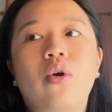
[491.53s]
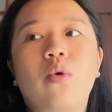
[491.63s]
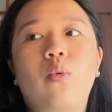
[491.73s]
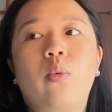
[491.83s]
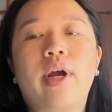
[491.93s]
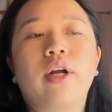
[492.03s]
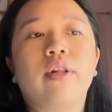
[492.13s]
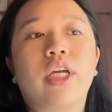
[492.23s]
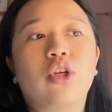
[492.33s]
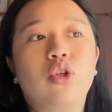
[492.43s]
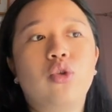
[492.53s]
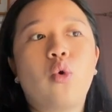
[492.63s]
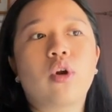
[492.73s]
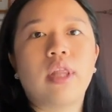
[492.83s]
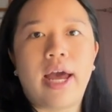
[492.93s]
where like
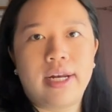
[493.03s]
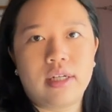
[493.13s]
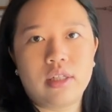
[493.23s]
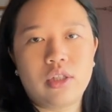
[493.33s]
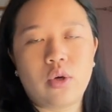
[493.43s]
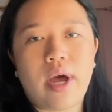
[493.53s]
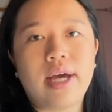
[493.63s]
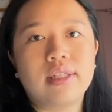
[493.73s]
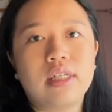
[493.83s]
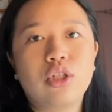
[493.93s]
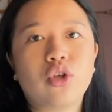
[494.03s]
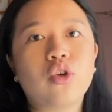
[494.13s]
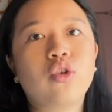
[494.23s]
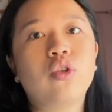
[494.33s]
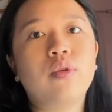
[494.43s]
your line is. So as
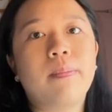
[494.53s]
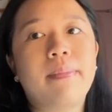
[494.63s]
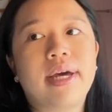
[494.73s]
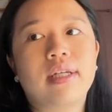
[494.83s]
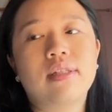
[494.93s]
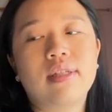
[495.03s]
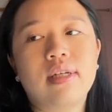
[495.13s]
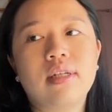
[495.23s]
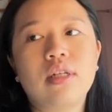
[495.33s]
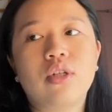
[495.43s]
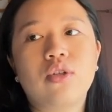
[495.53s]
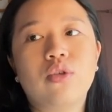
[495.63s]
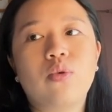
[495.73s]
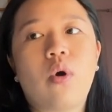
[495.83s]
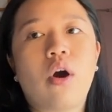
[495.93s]
internal medicine,
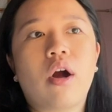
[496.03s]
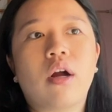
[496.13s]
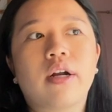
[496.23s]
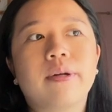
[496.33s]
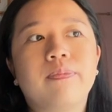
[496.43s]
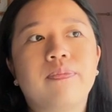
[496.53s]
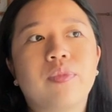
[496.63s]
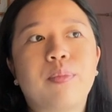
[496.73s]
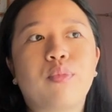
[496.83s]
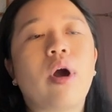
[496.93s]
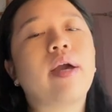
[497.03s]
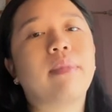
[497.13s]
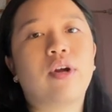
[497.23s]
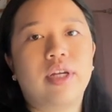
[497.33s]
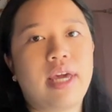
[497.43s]
you are the
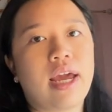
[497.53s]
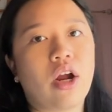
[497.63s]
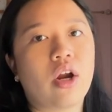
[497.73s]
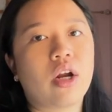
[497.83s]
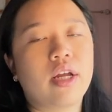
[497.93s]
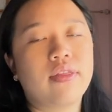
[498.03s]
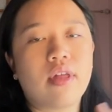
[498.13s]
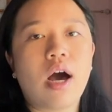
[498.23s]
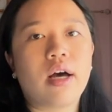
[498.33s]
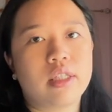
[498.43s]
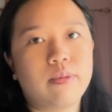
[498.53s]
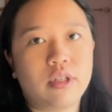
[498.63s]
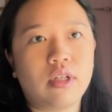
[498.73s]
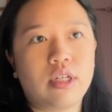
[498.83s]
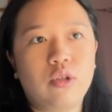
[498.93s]
primary care in the
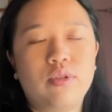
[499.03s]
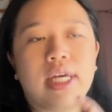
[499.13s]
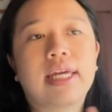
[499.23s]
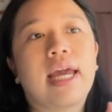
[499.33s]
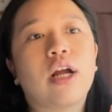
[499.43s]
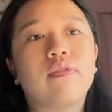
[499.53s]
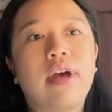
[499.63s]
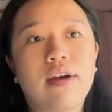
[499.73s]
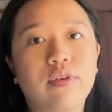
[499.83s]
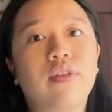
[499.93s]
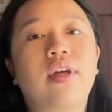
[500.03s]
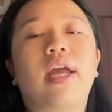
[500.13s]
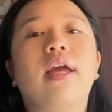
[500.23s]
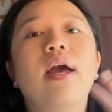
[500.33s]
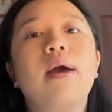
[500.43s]
hospital and you take care of
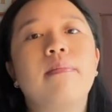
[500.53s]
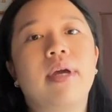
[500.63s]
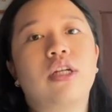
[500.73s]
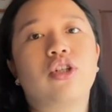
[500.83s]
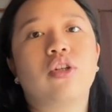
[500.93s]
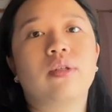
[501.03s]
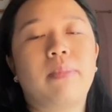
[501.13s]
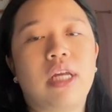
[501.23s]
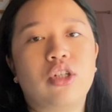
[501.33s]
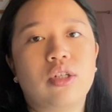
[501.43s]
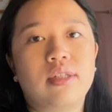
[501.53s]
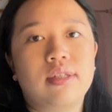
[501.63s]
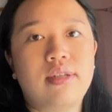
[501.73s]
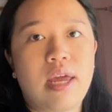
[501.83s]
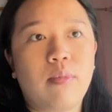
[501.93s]
everything, make sure the patient is
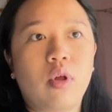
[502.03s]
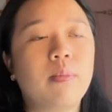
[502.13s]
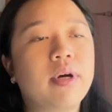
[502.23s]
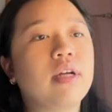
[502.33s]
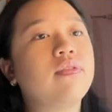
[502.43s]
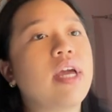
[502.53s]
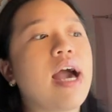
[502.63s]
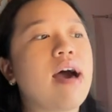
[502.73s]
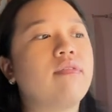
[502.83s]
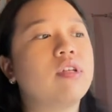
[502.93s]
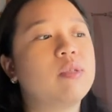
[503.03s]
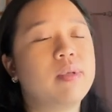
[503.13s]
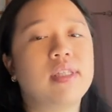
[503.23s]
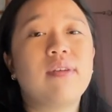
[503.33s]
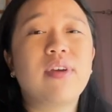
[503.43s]
stable. But if they have a
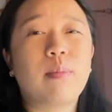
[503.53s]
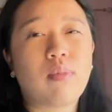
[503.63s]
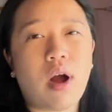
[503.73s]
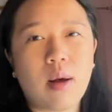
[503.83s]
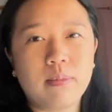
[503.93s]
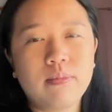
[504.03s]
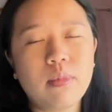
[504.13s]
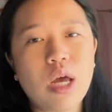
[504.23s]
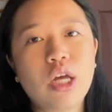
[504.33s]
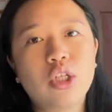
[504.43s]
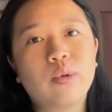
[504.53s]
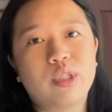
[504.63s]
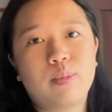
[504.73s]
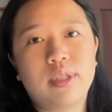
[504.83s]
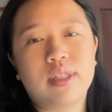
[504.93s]
specific problem to a
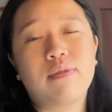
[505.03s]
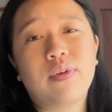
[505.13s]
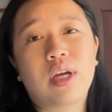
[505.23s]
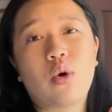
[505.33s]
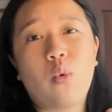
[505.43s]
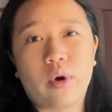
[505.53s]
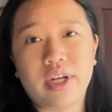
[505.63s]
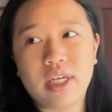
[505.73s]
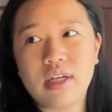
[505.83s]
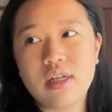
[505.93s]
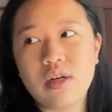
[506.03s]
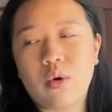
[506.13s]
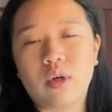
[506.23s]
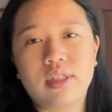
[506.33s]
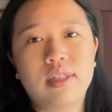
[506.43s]
specific organ
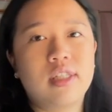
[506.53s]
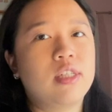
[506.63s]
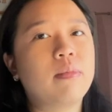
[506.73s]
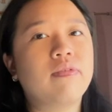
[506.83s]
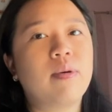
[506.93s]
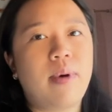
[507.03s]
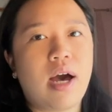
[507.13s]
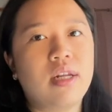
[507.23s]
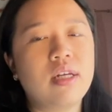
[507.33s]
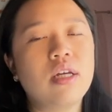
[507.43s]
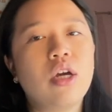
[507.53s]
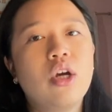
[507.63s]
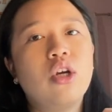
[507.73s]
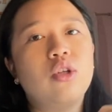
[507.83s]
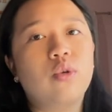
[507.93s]
or a system of the body,
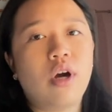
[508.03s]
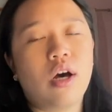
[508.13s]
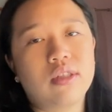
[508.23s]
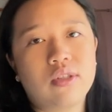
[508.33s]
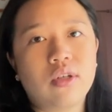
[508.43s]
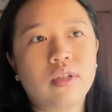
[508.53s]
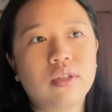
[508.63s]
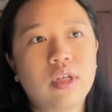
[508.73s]
you consult